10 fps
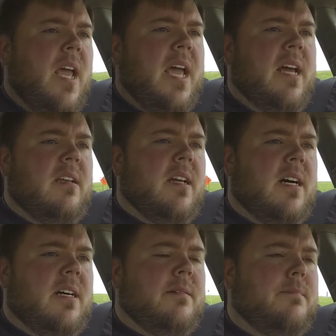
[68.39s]
And,
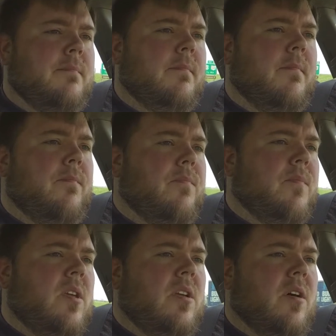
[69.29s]

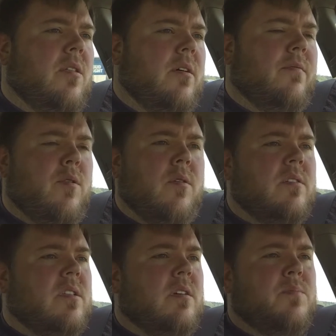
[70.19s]
you know, of
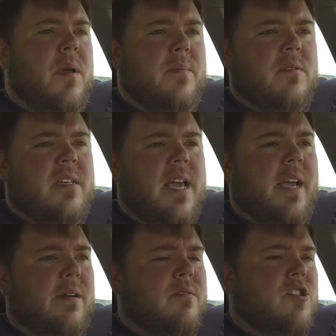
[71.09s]
course, there's people
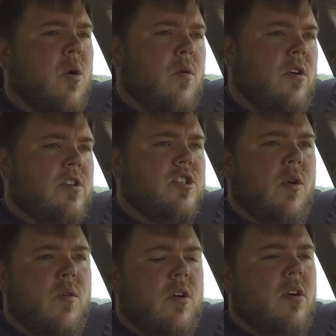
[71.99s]
saying it was shoulder to
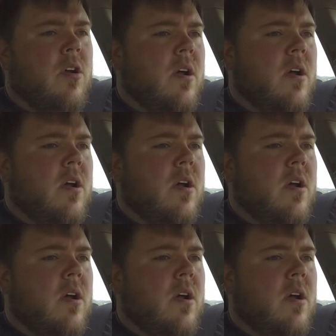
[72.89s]
shoulder,